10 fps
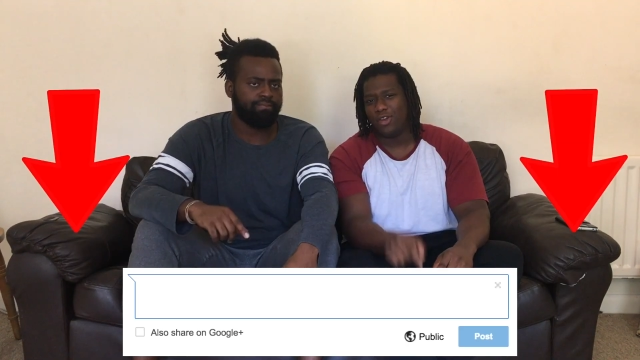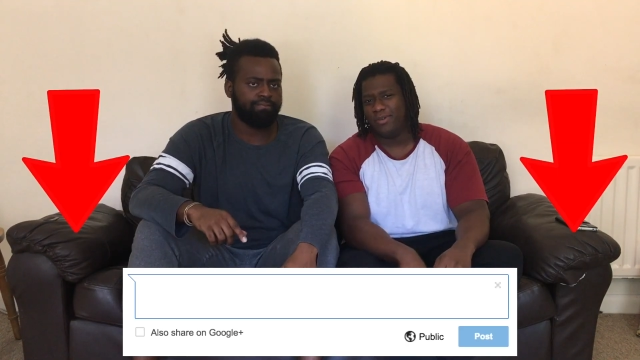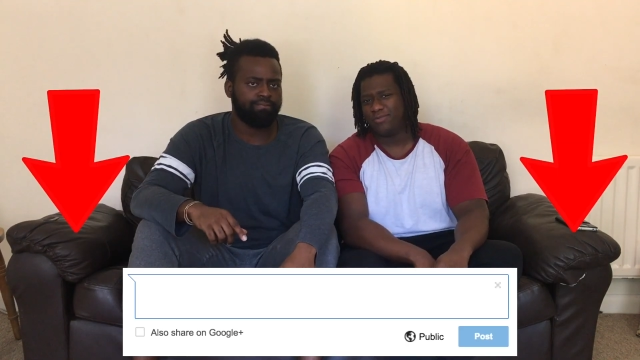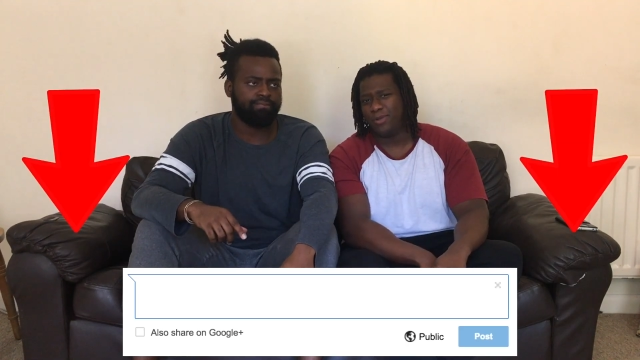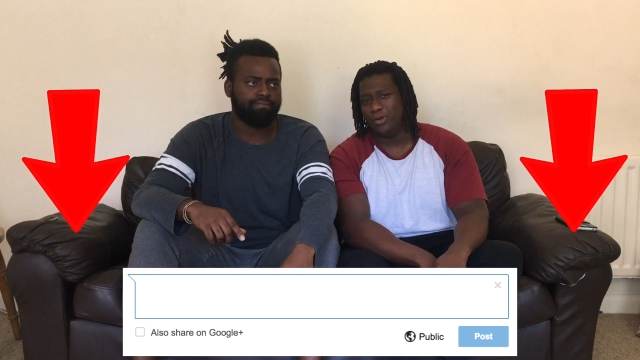
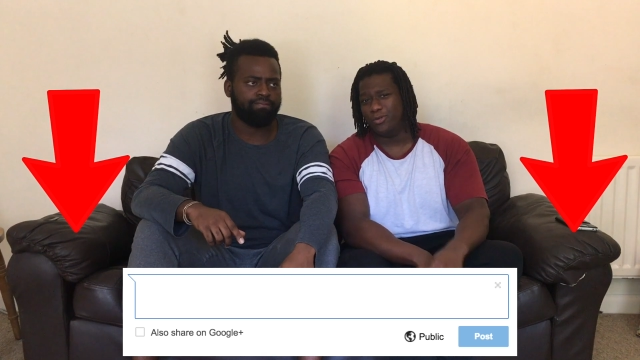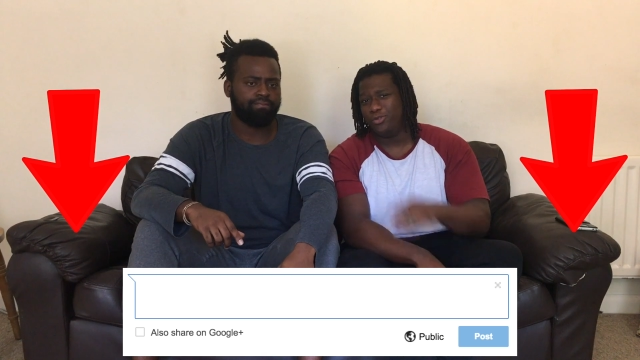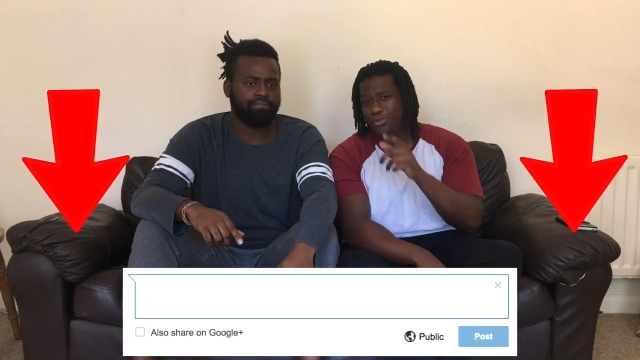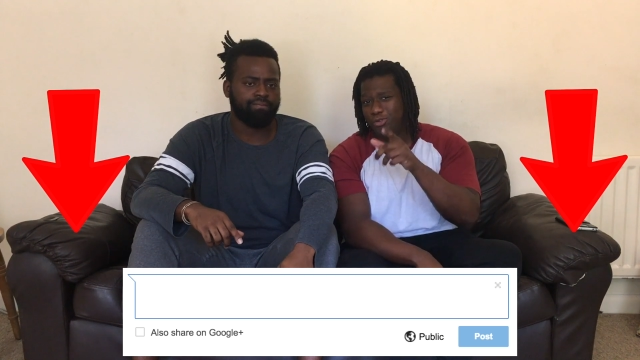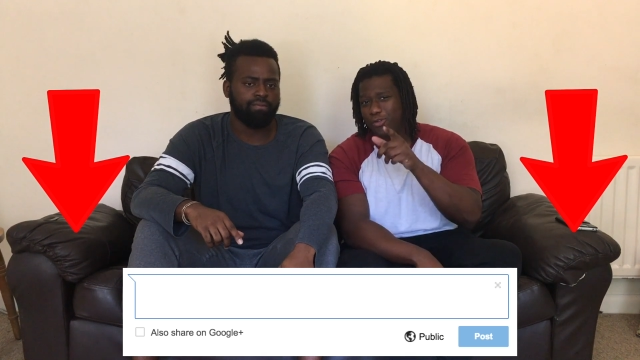Speaker 1: comments below.
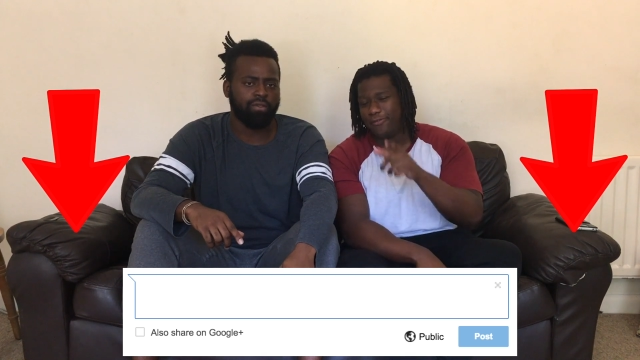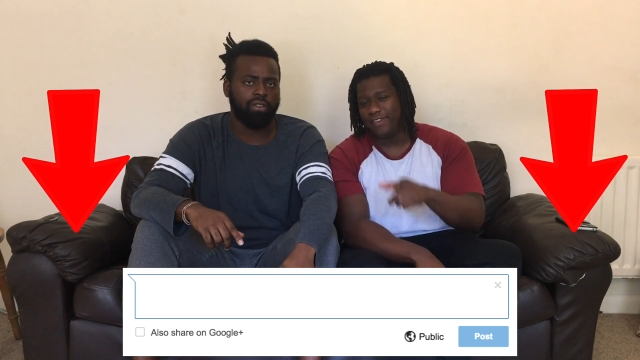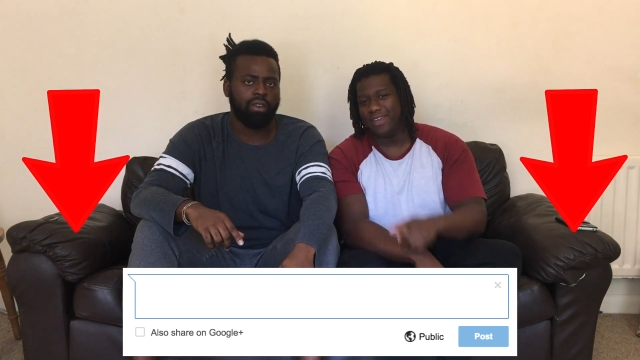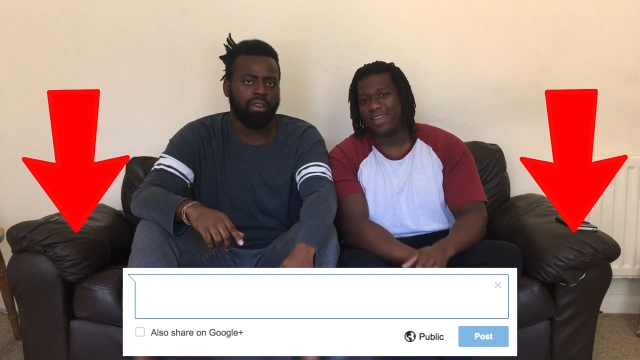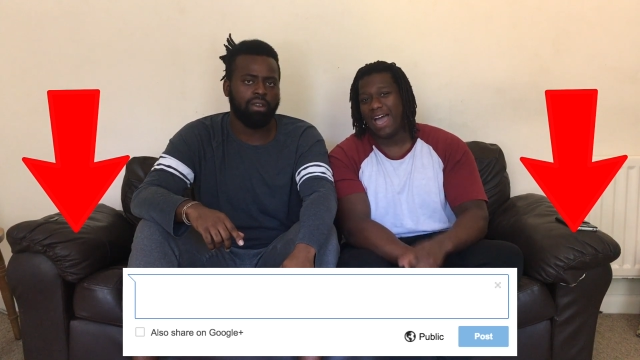Do you
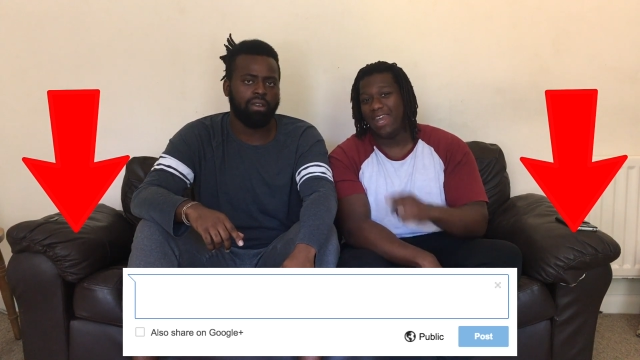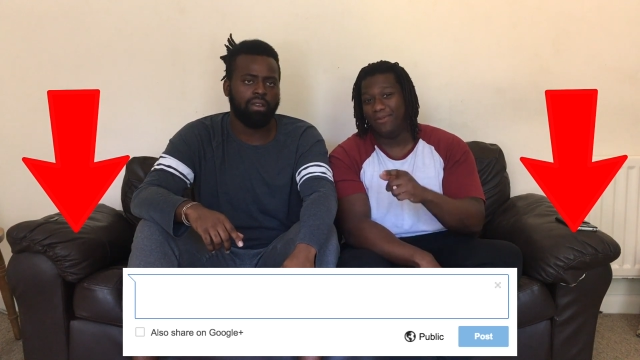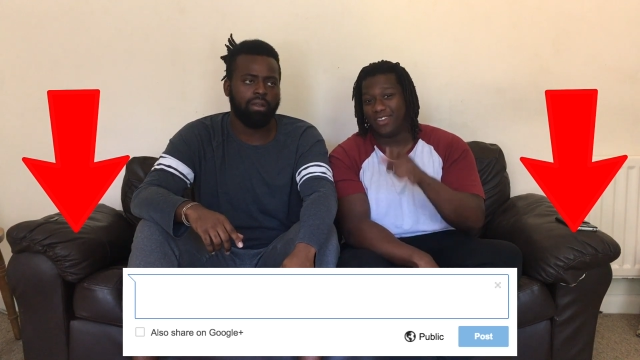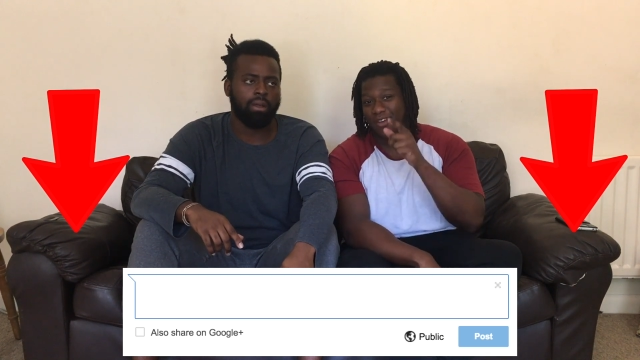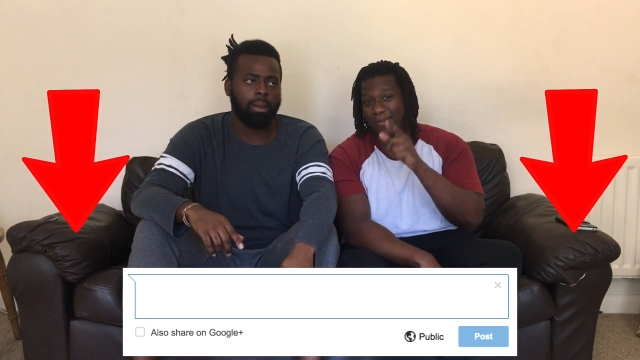think
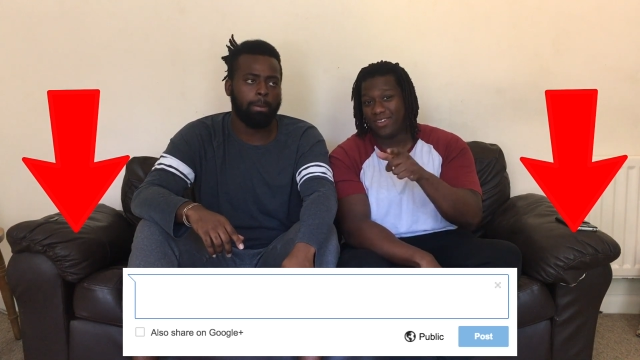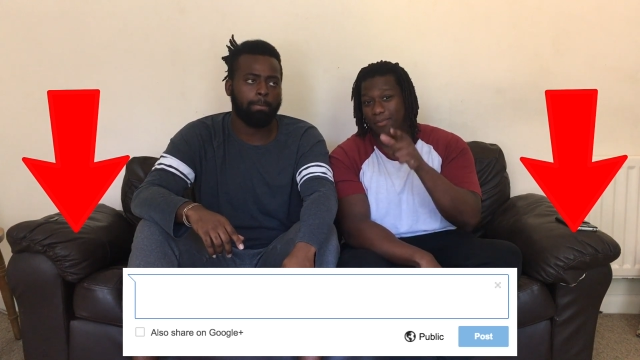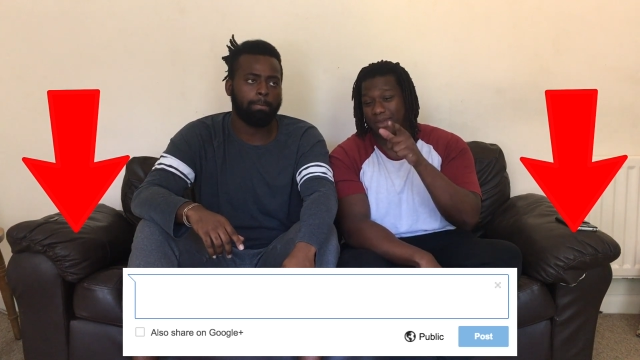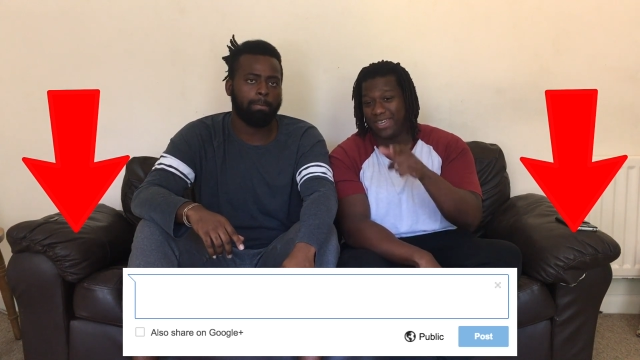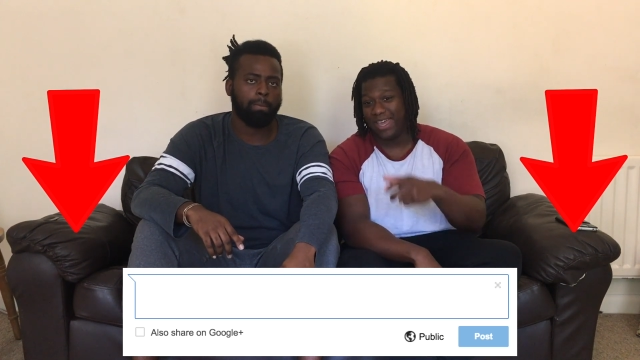Adam is gonna mess
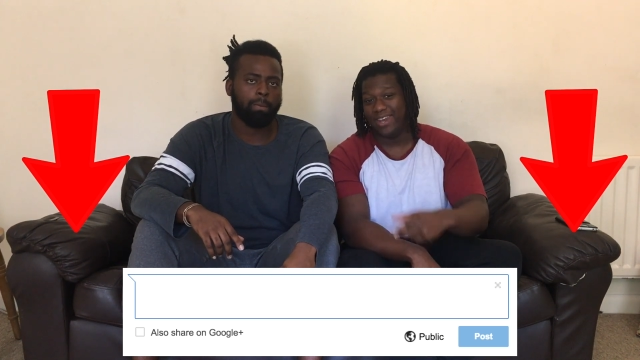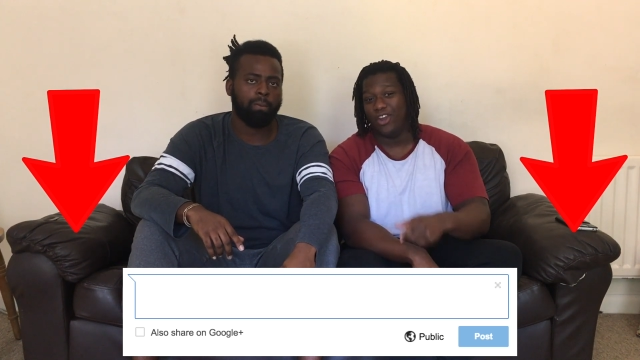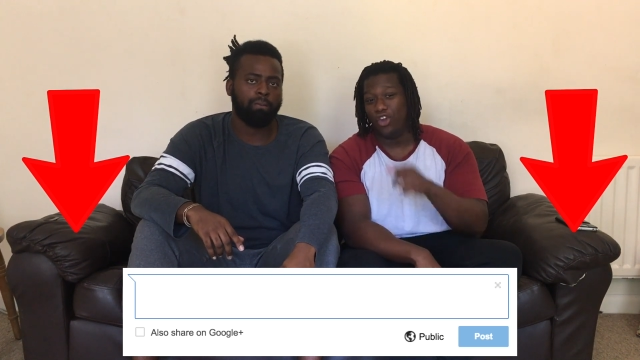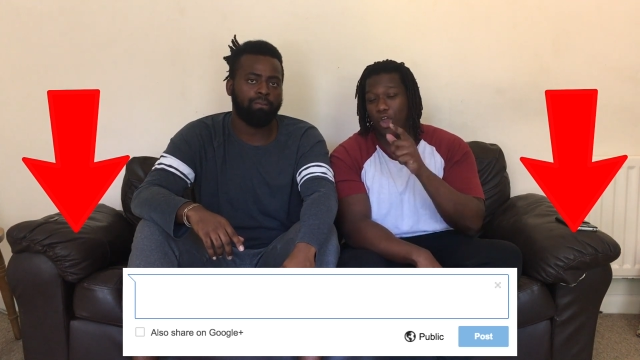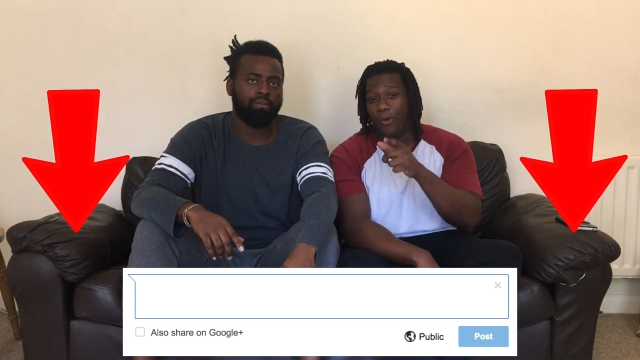up again,
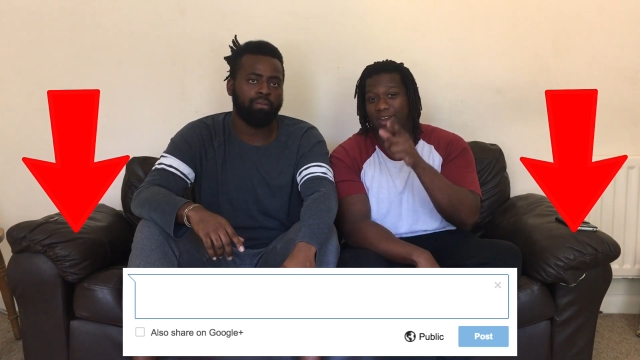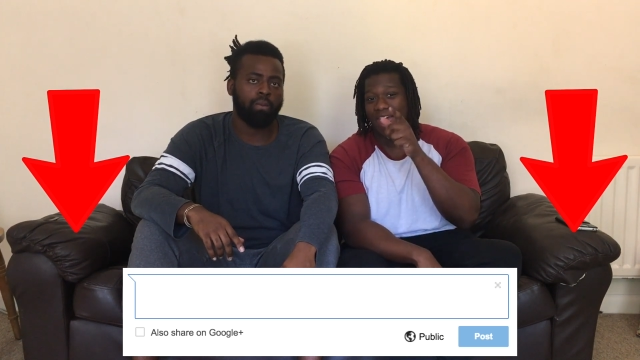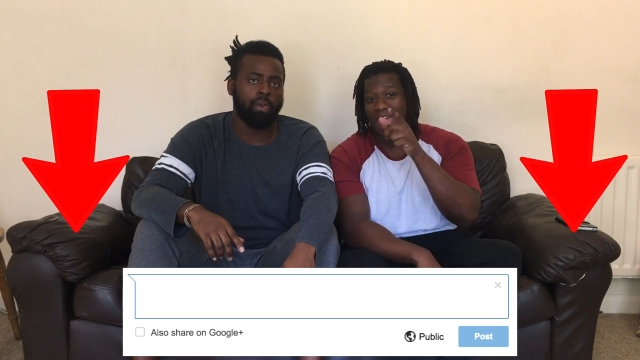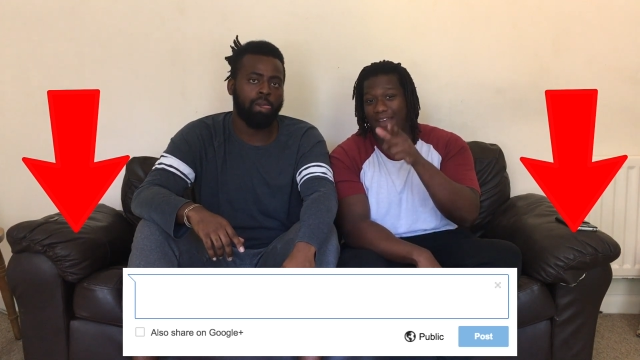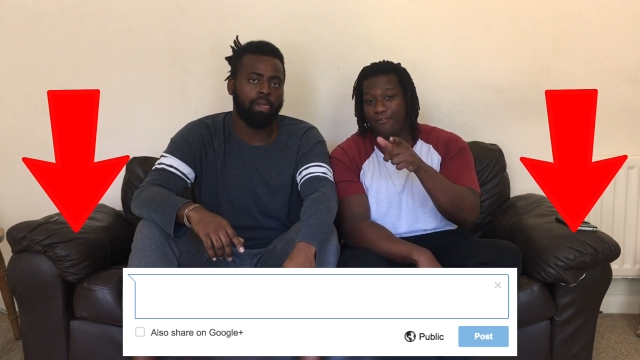knowing that